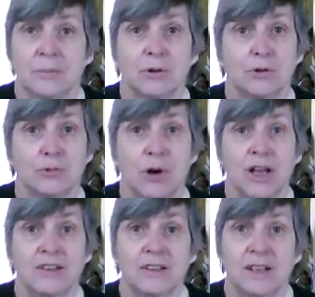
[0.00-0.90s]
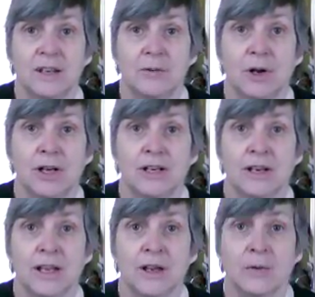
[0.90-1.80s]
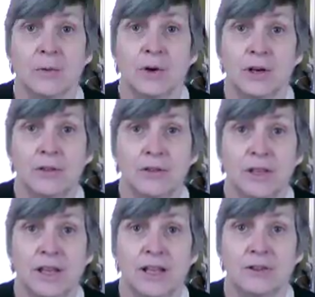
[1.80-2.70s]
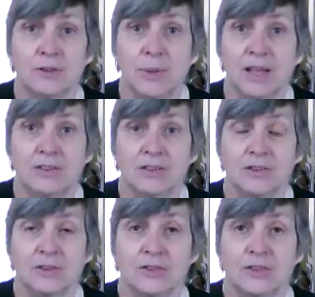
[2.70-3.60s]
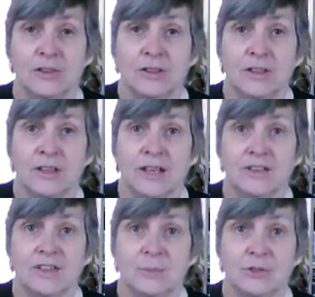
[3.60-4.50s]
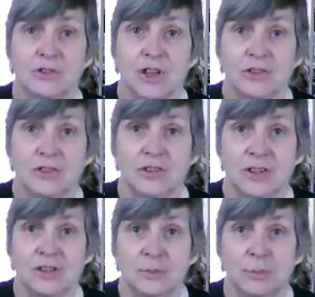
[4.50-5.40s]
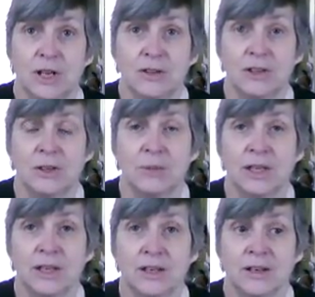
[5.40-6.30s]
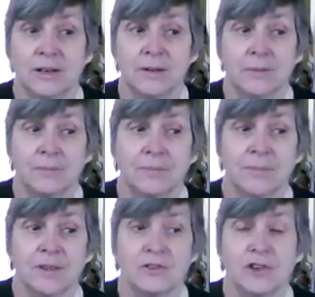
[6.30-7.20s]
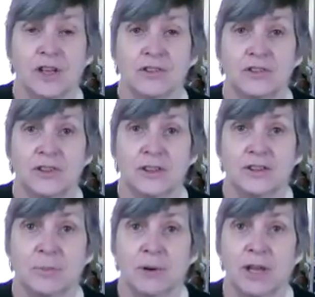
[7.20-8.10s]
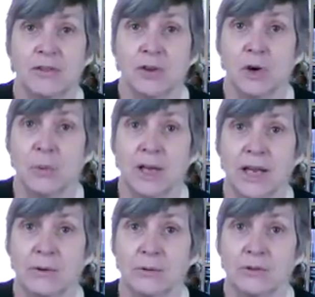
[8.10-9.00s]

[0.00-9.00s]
Because right here, right now, nothing else matters except just this breath coming in, just this breath going out.